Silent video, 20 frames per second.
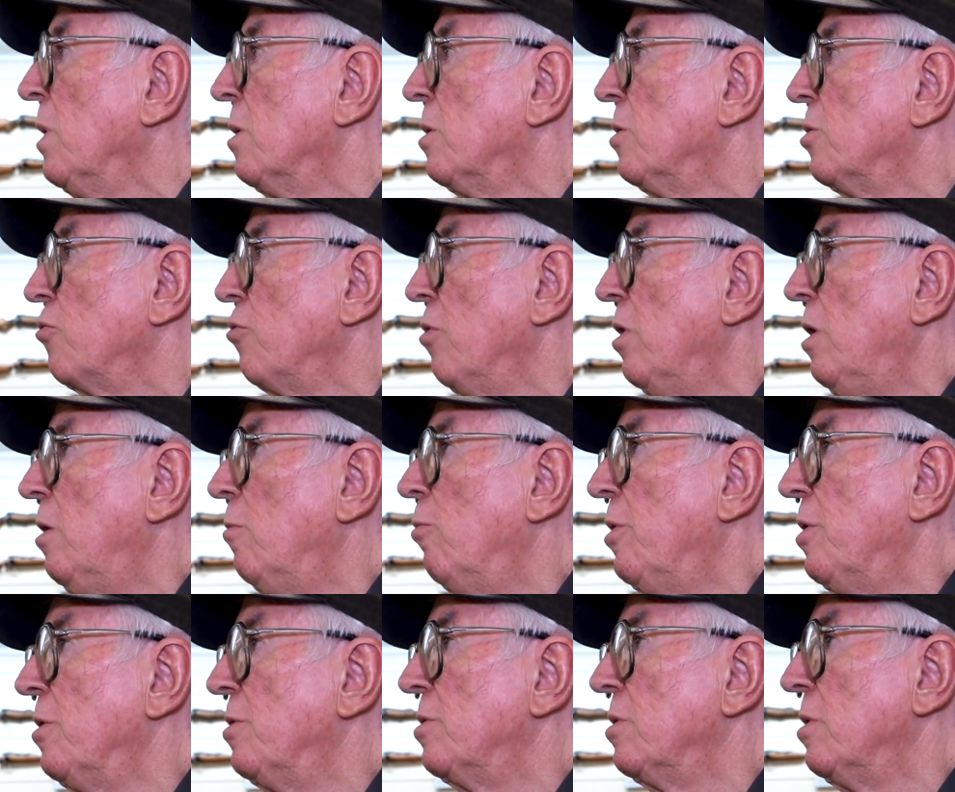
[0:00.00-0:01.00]
Australia
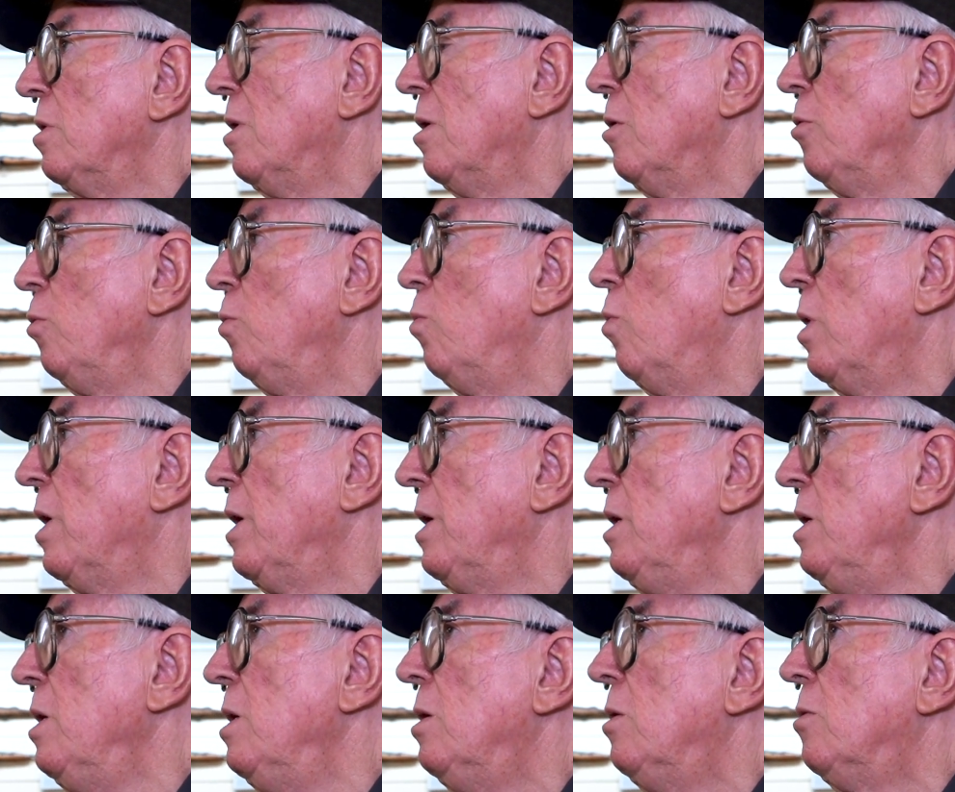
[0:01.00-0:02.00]
went its own
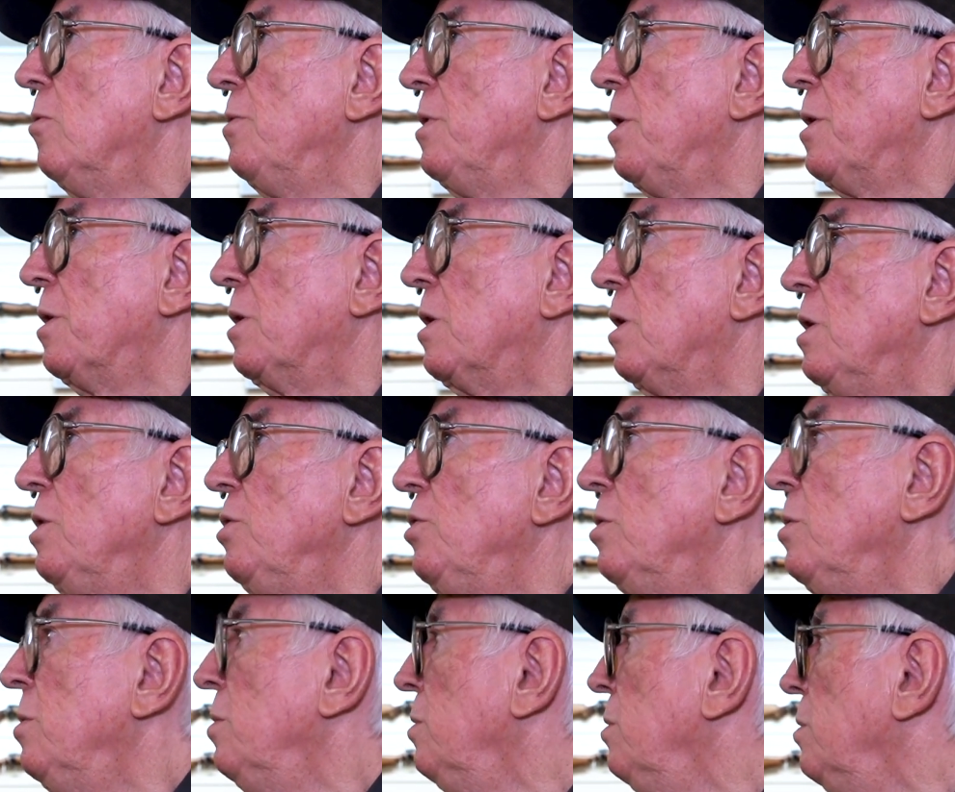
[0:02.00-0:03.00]
way on that
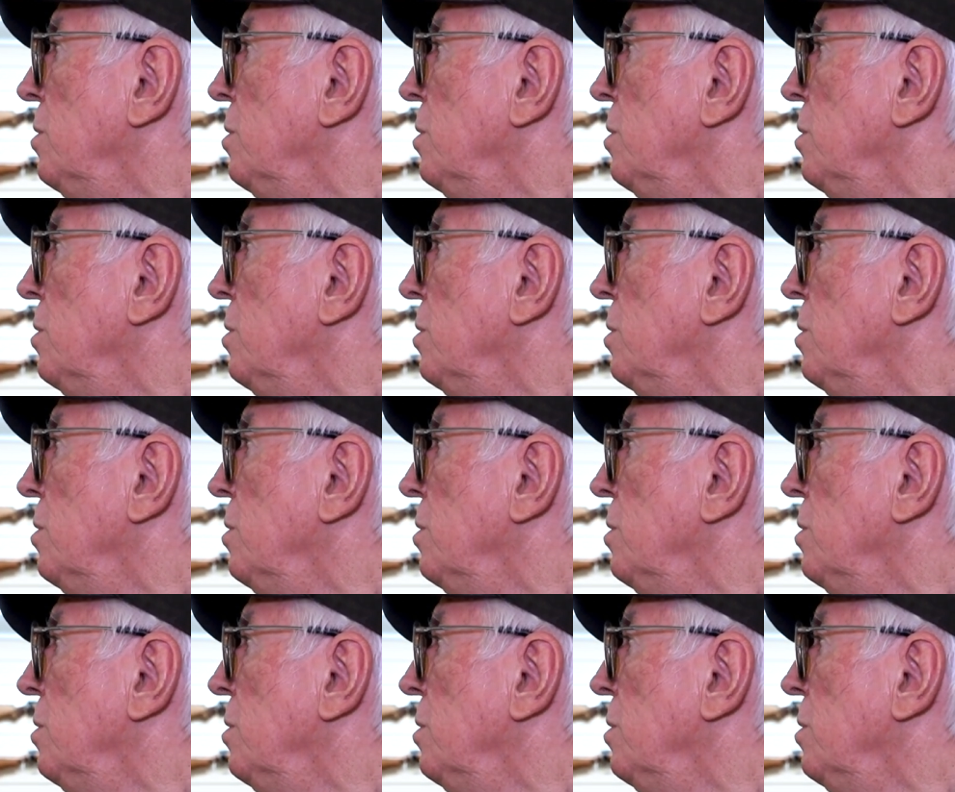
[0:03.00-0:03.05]
occasion